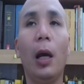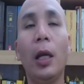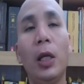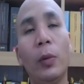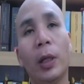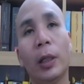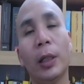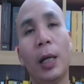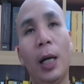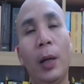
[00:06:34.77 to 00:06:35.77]
Anyone
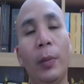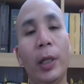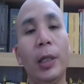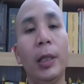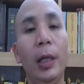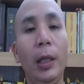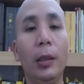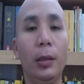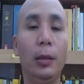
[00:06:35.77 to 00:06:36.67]
can come and learn.